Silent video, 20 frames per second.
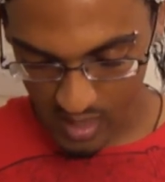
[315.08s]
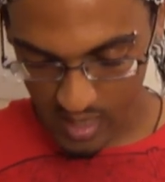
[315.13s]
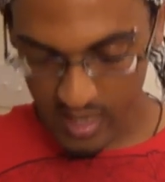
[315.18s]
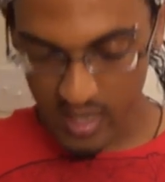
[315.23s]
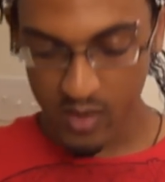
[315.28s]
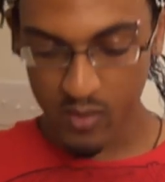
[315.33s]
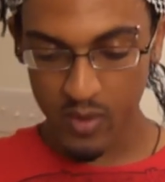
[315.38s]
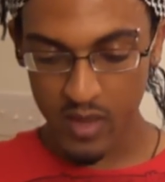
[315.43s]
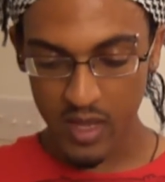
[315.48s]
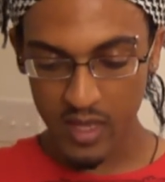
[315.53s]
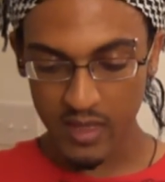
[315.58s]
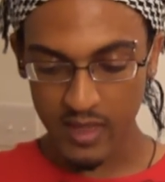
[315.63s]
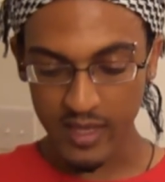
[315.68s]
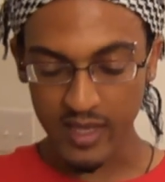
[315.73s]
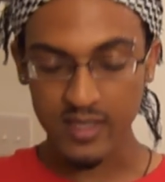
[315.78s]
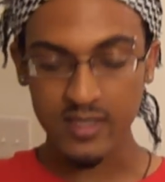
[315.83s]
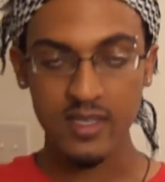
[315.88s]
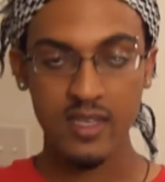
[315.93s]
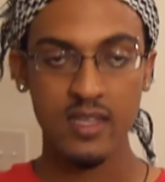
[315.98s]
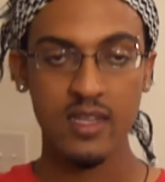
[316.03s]
Anyway, like
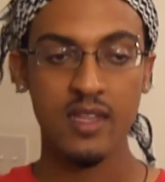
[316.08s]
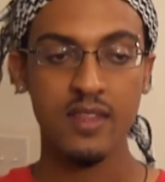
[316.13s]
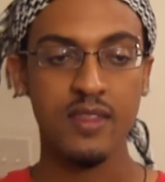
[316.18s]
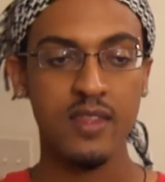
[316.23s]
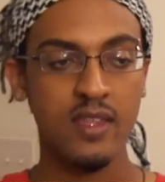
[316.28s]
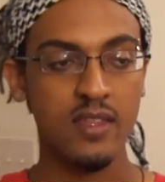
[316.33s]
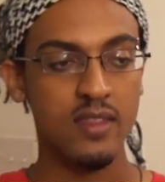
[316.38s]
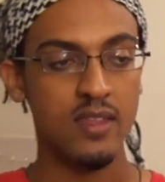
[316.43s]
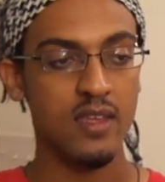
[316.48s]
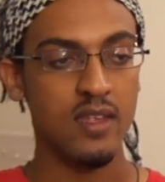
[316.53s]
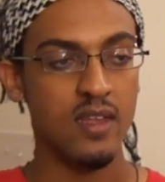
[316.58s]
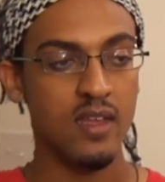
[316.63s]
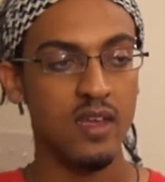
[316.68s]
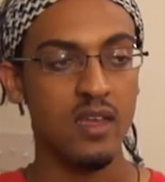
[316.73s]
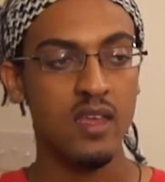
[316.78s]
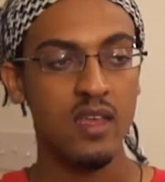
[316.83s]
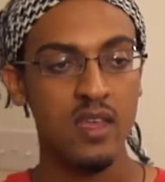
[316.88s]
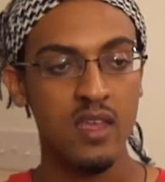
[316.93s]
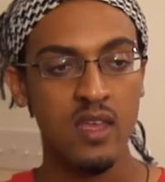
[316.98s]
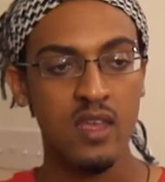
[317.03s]
I said, I think
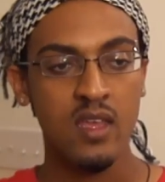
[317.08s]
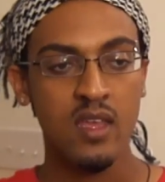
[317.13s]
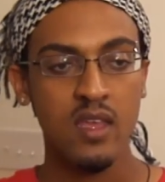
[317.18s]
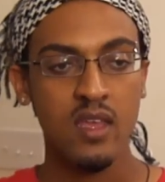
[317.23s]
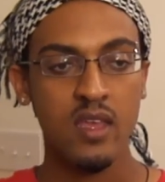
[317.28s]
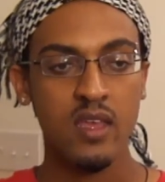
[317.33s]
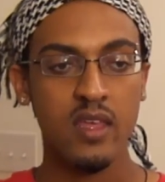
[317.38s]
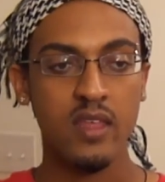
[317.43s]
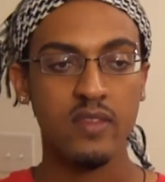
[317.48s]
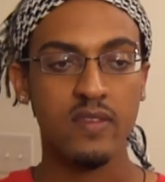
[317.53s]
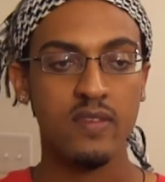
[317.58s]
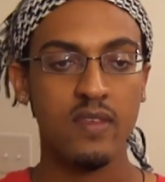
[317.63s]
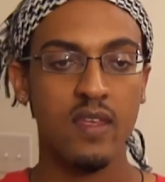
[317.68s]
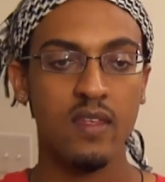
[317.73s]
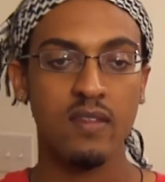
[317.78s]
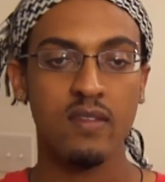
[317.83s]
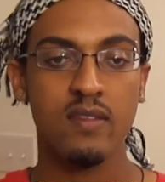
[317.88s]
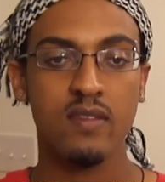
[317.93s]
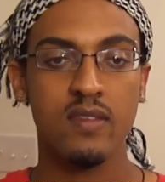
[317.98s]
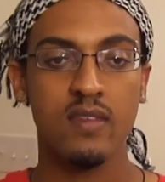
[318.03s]
that
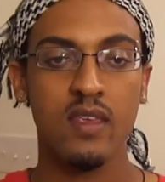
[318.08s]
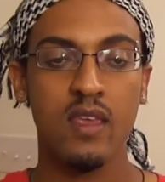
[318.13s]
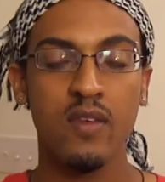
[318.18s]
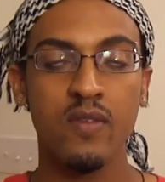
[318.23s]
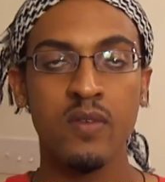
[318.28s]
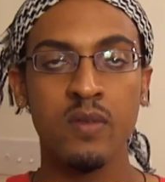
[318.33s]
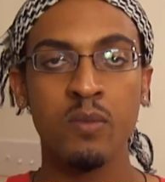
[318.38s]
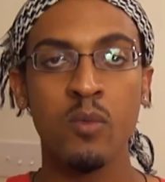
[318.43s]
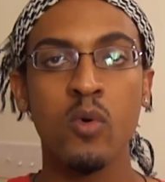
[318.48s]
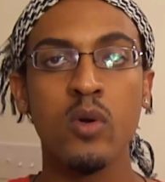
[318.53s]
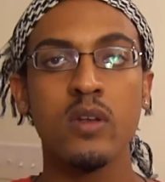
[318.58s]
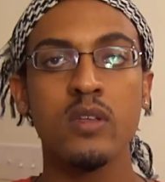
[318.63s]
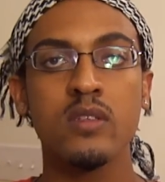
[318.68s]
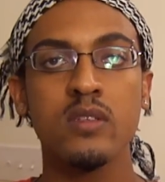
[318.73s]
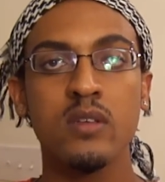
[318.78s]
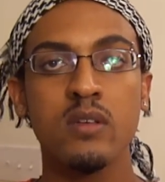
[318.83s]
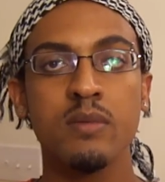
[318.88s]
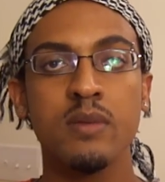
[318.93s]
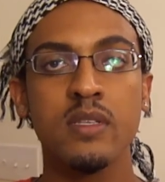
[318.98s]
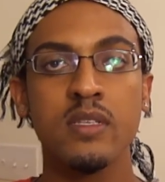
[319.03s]
it's even more
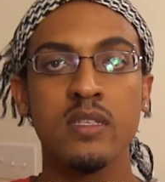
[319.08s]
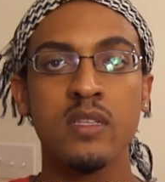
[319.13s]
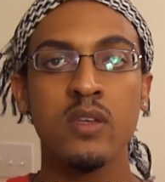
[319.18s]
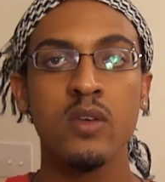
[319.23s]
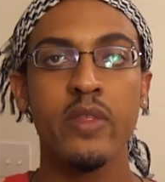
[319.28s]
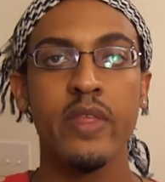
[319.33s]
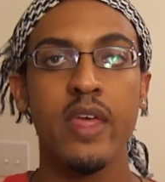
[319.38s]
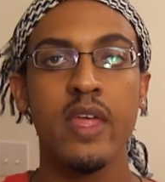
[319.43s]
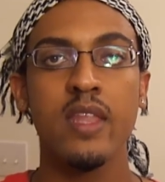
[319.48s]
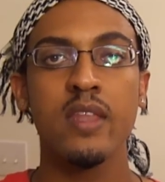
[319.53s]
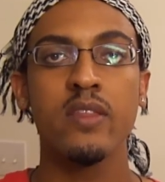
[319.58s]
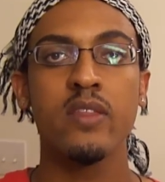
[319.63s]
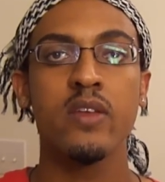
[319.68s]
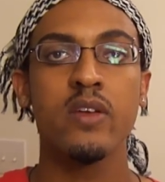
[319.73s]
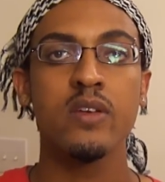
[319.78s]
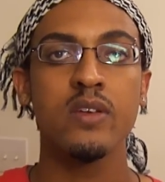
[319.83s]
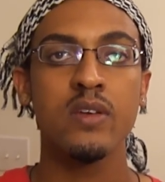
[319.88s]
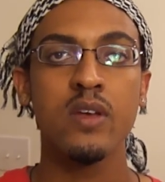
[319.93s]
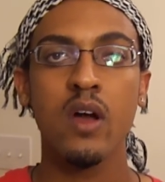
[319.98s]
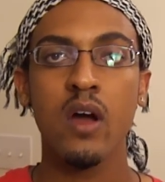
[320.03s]
disturbing to know that
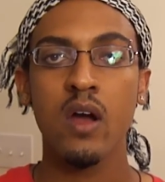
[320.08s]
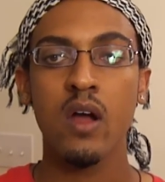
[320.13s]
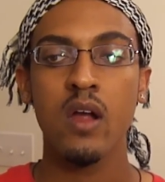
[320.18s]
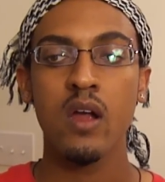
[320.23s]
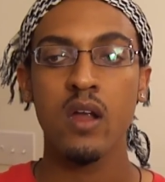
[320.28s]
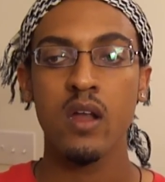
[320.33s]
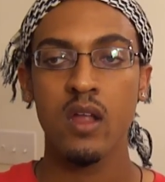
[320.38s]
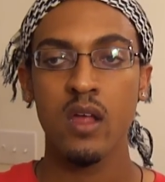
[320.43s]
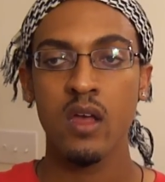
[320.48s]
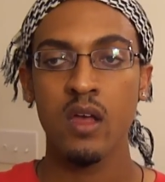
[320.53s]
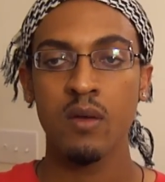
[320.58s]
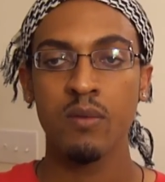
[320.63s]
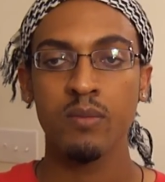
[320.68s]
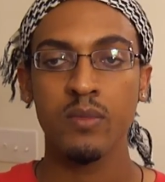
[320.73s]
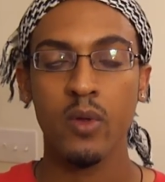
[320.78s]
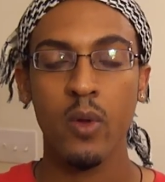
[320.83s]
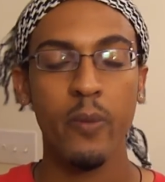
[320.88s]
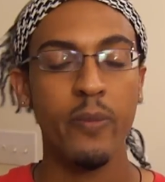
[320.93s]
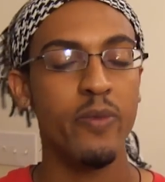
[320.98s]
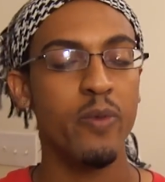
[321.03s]
there are
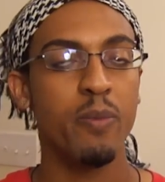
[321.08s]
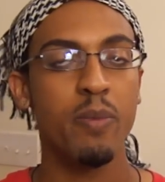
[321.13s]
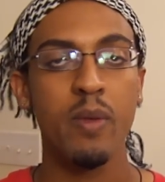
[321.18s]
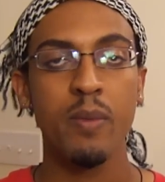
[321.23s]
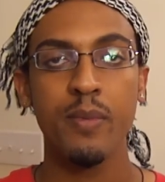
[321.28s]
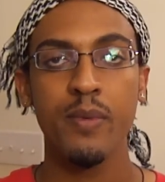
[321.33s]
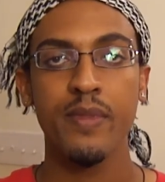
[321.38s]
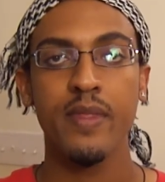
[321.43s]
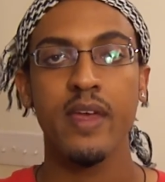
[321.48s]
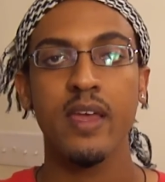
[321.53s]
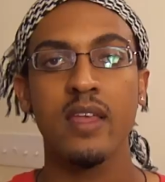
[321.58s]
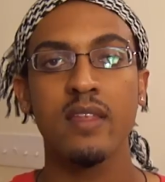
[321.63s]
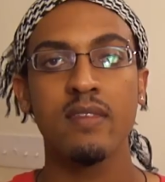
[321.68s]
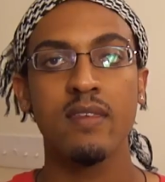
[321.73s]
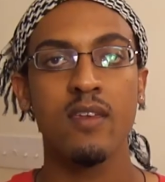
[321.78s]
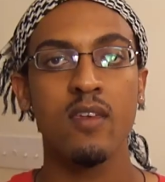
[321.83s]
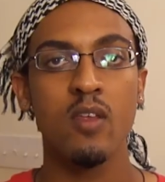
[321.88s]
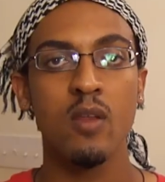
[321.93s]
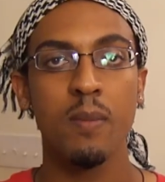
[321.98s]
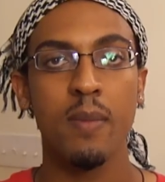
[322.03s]
groups of people that
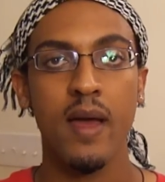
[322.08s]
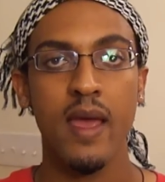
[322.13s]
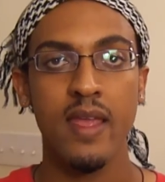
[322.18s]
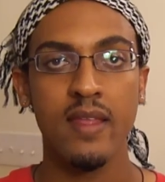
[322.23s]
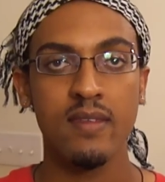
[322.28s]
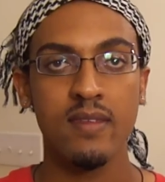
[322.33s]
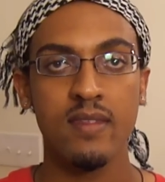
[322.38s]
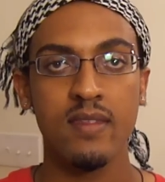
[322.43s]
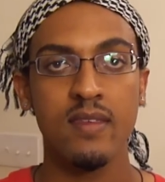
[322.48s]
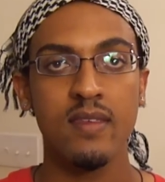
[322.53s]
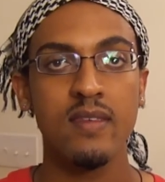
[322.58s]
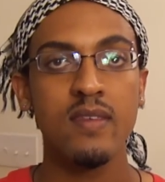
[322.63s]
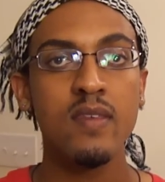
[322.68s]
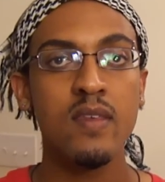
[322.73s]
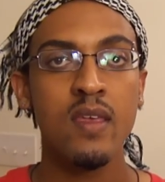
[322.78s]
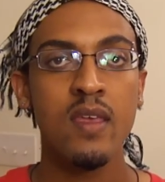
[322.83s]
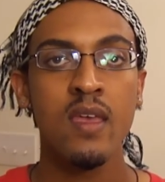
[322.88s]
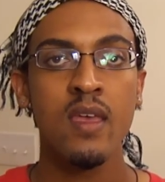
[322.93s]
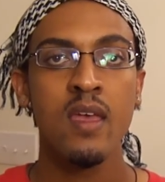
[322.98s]
continue to buy into this.